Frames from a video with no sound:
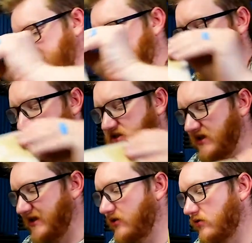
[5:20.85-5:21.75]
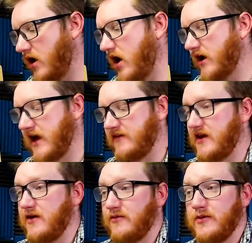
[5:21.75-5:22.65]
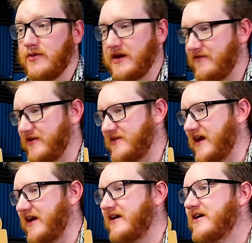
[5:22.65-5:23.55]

things just a little wrong and then ruin everything,